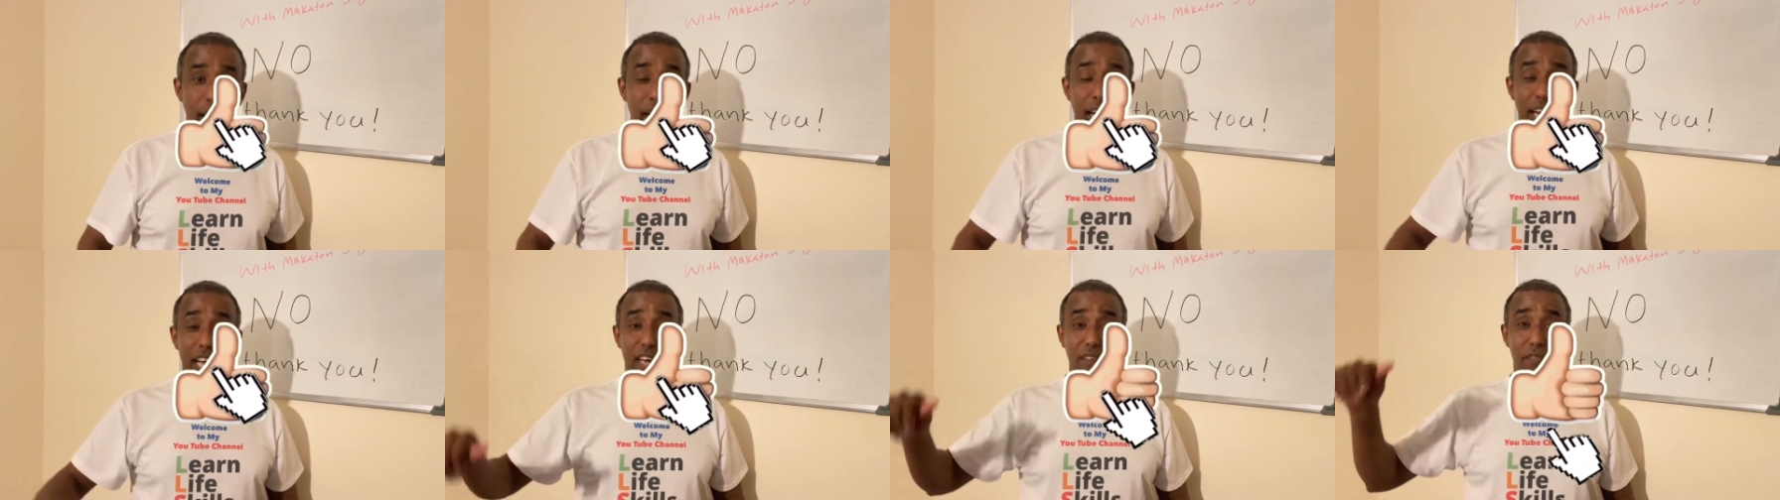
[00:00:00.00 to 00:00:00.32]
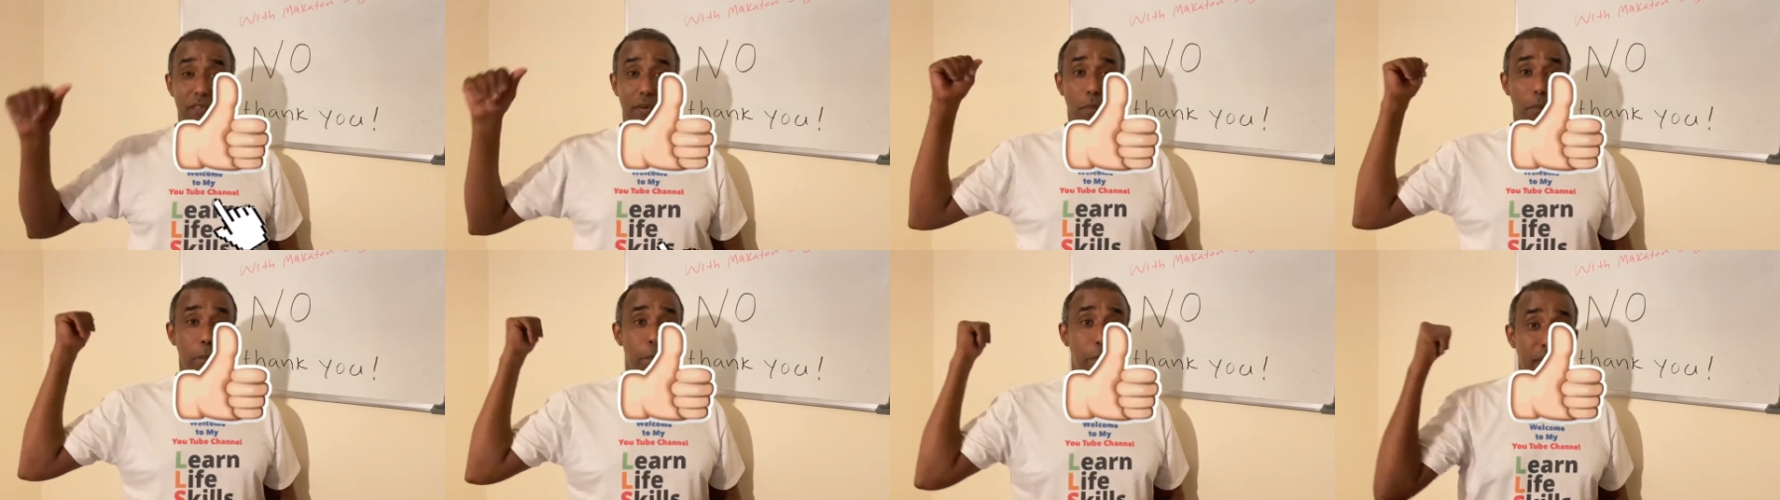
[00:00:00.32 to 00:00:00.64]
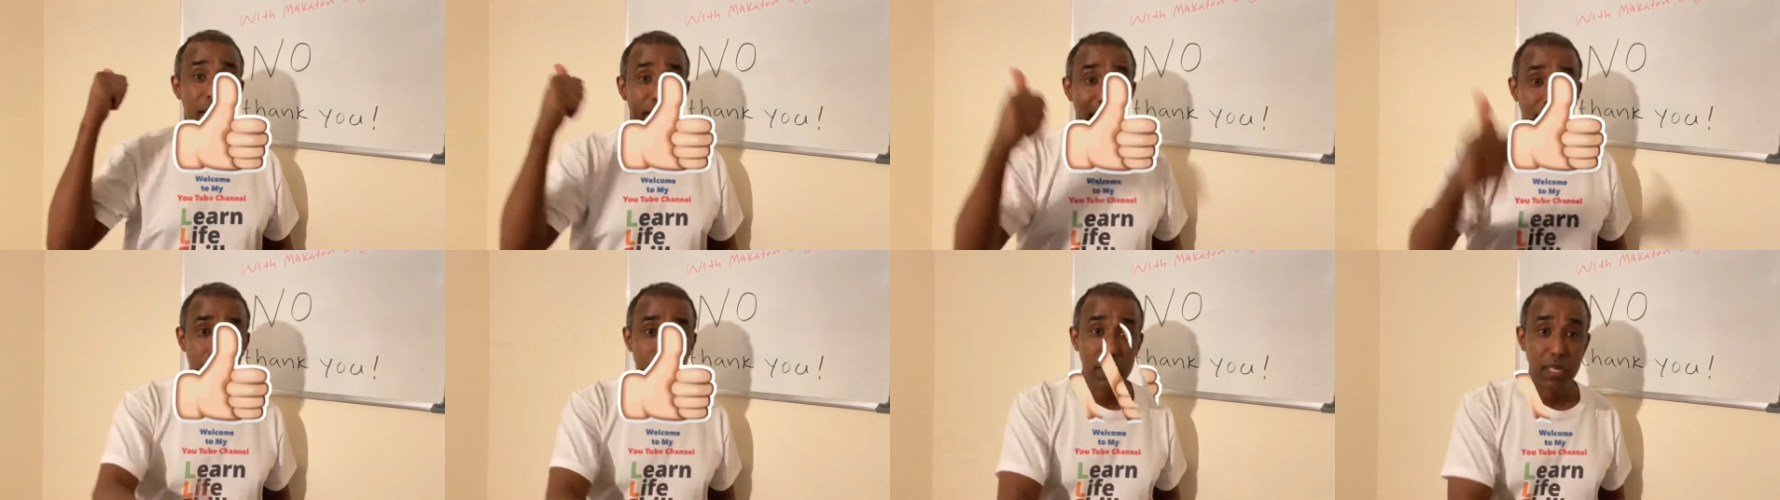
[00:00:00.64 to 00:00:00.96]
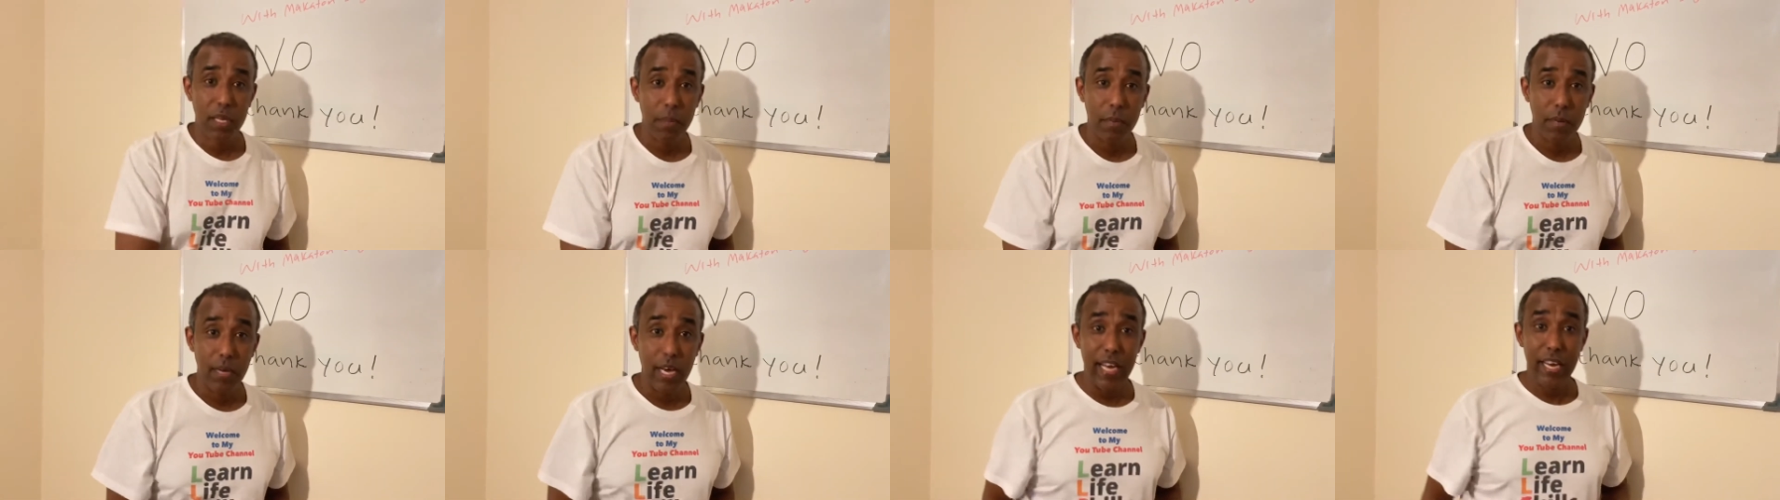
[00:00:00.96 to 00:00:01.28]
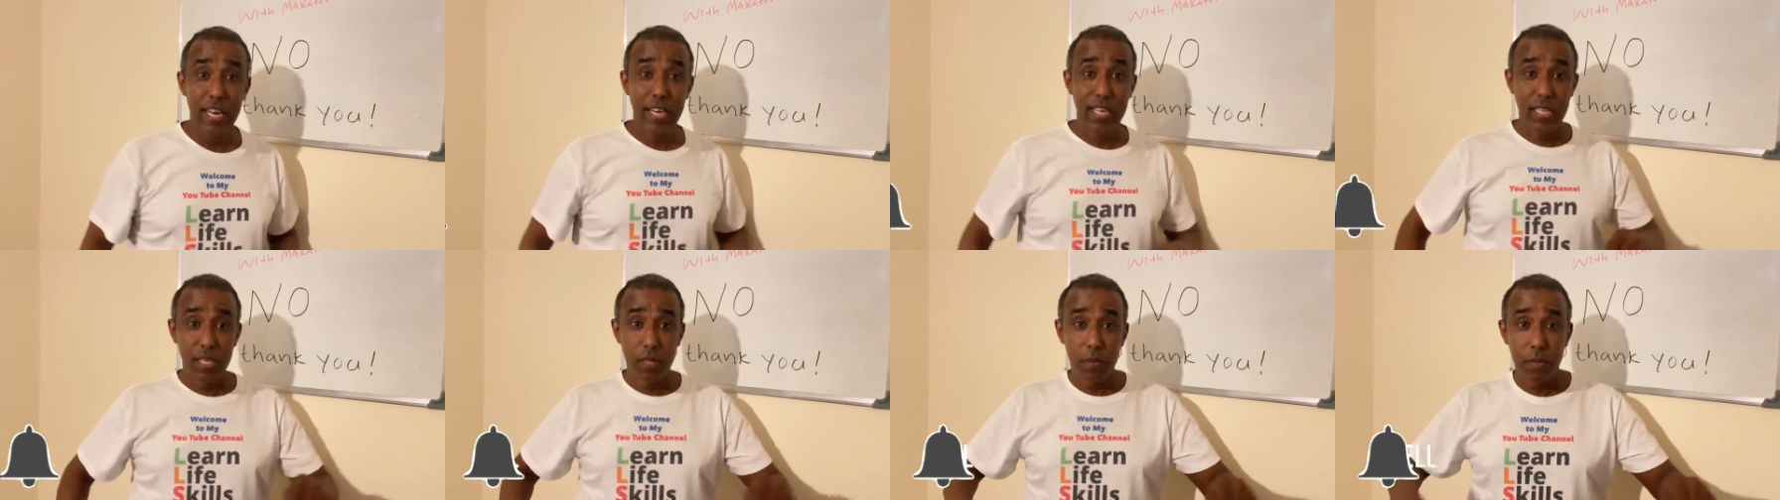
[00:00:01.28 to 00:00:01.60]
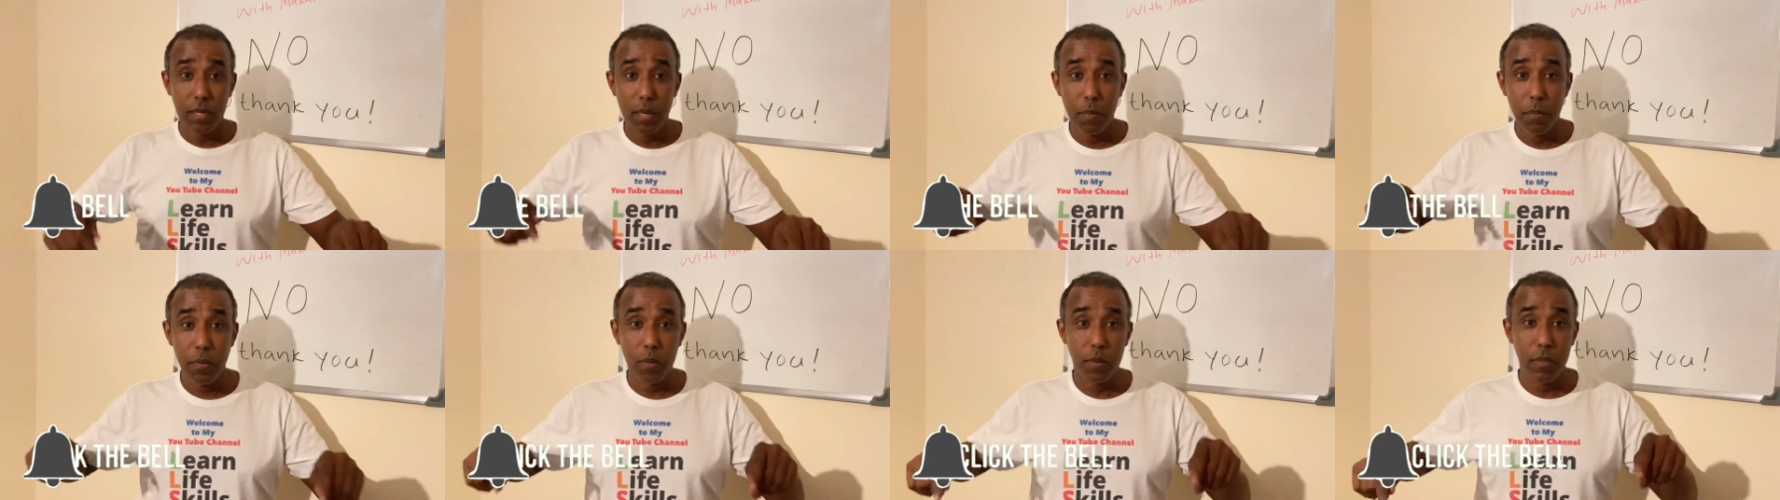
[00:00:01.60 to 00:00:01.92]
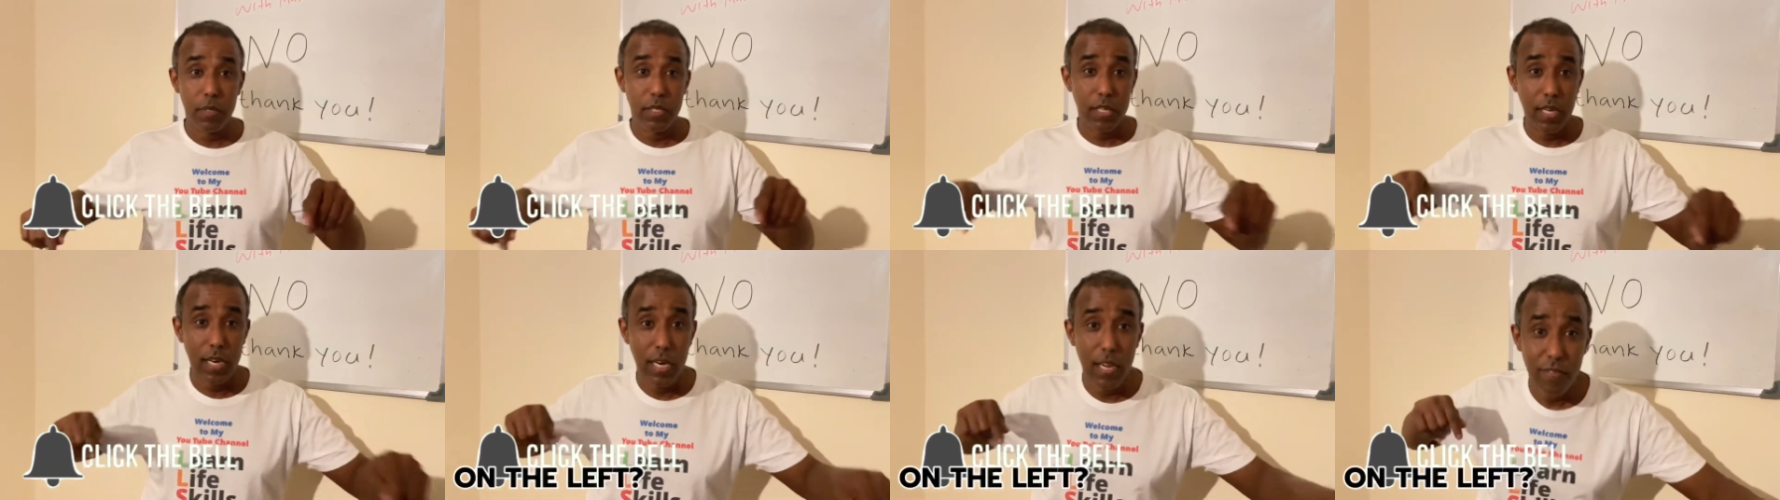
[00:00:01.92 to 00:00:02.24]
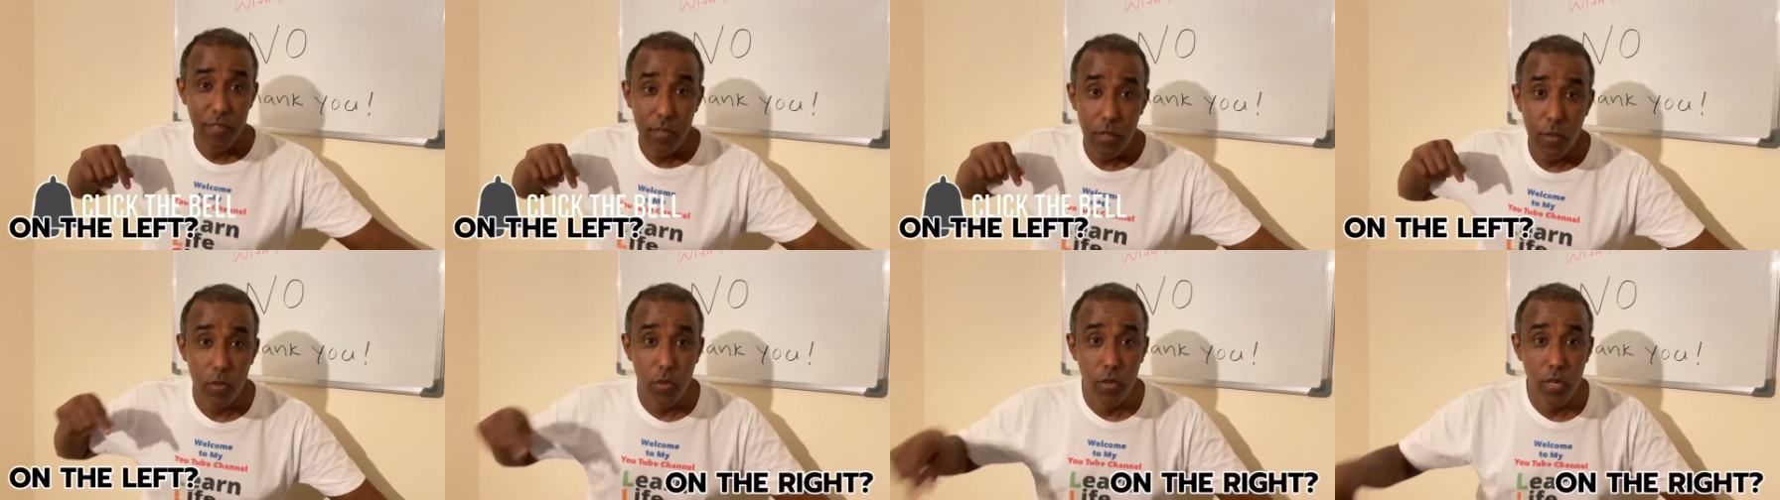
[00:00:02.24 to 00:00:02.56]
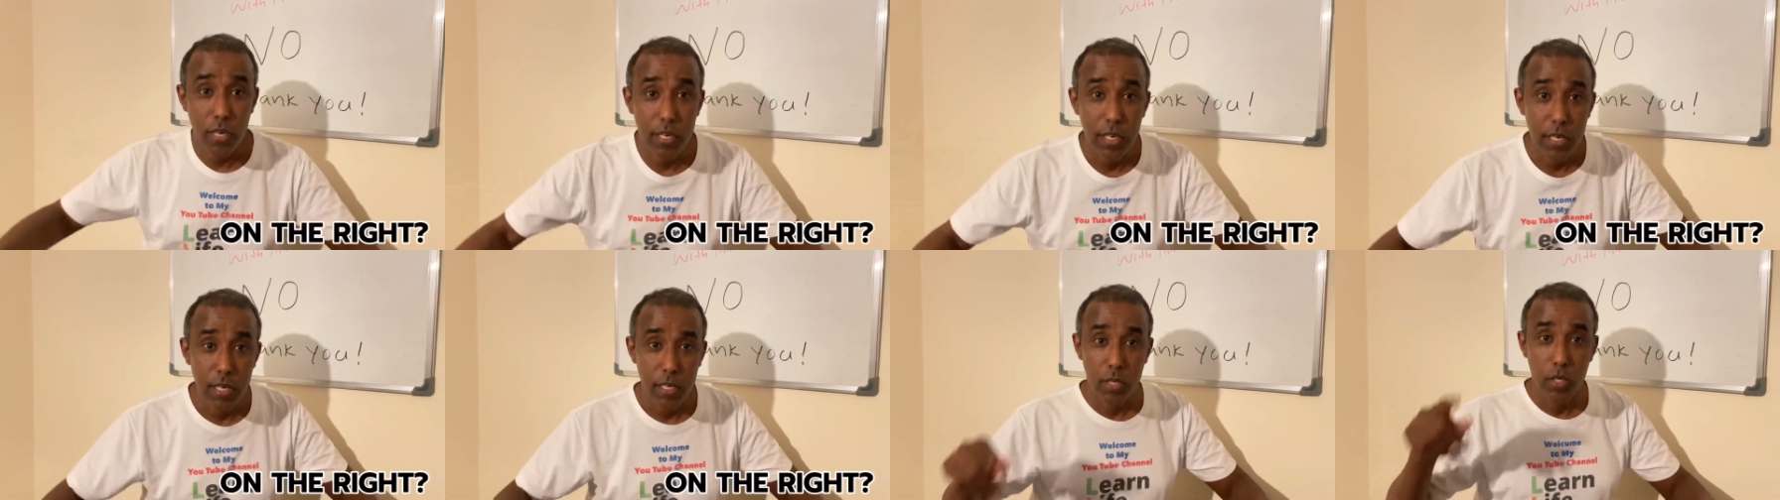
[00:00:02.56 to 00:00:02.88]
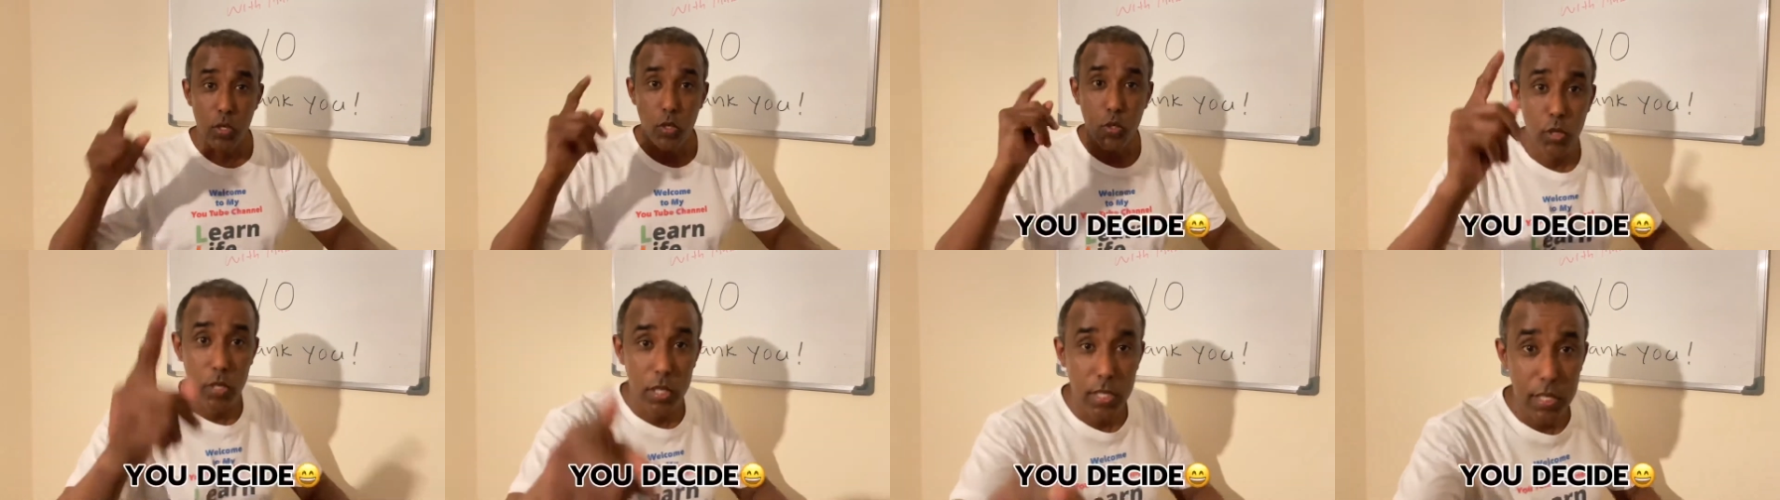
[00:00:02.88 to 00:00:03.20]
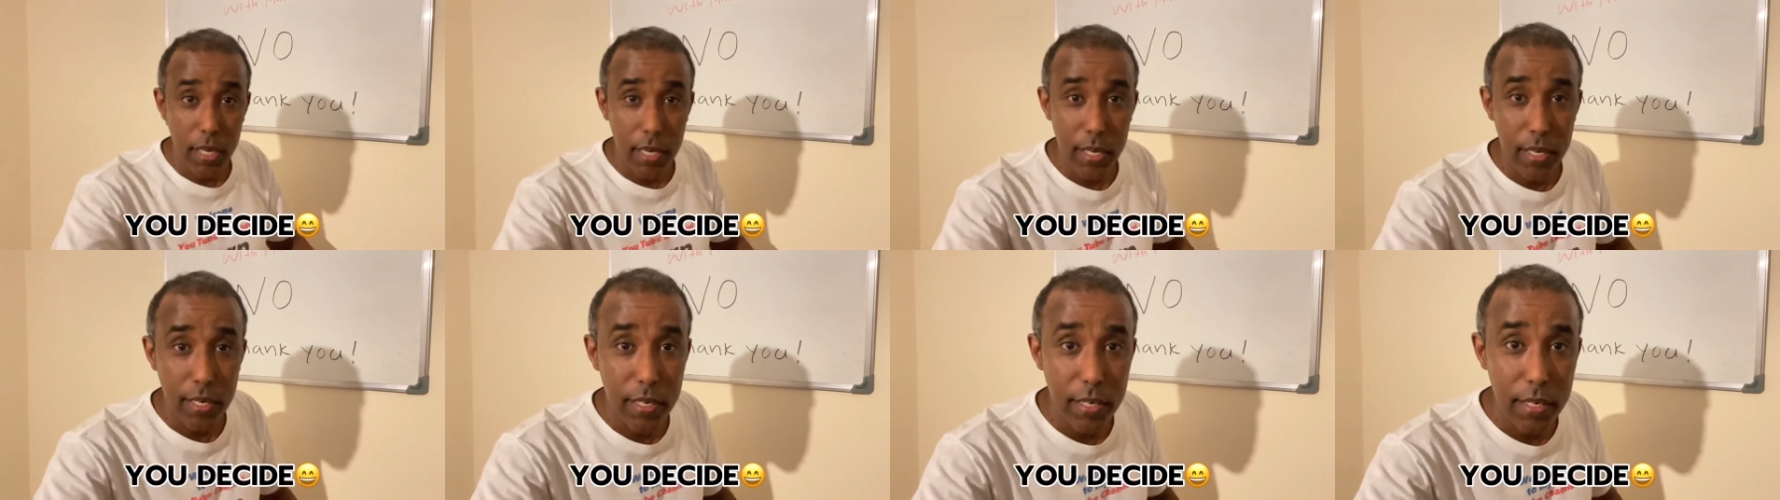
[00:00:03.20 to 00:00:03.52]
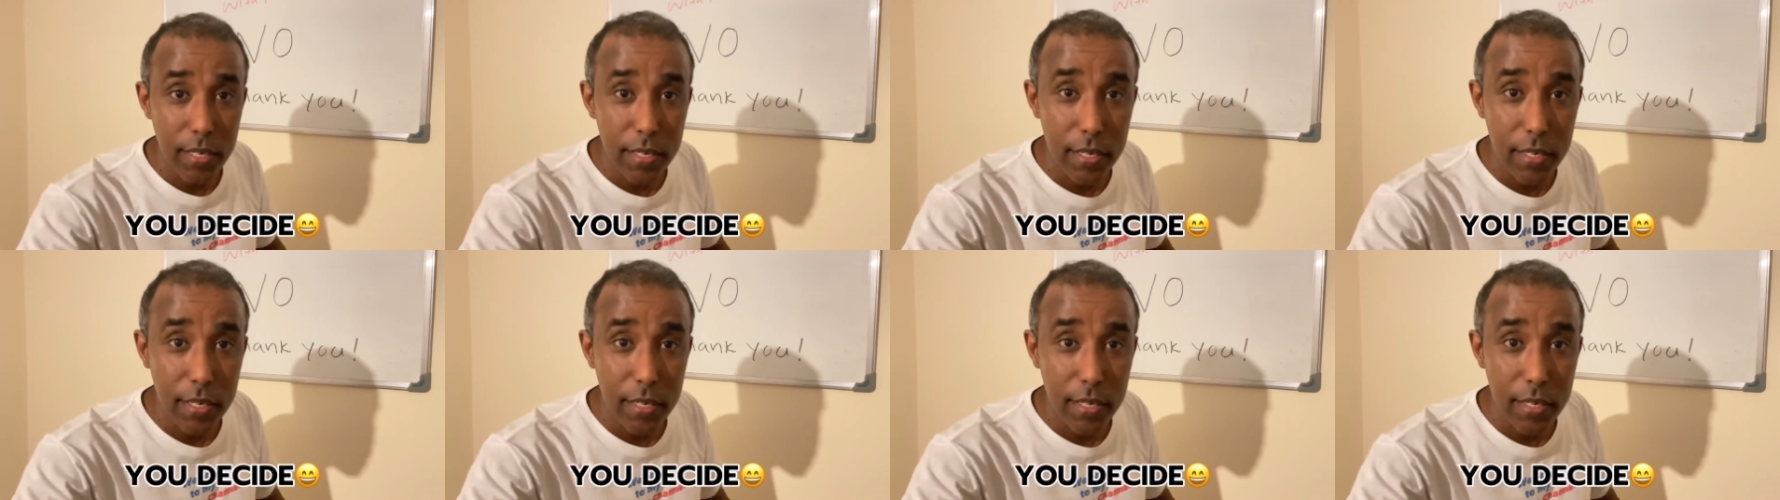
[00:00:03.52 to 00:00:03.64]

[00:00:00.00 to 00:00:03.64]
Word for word: and give a big thumbs up and hit the subscribe button. Is it left and right? You decide.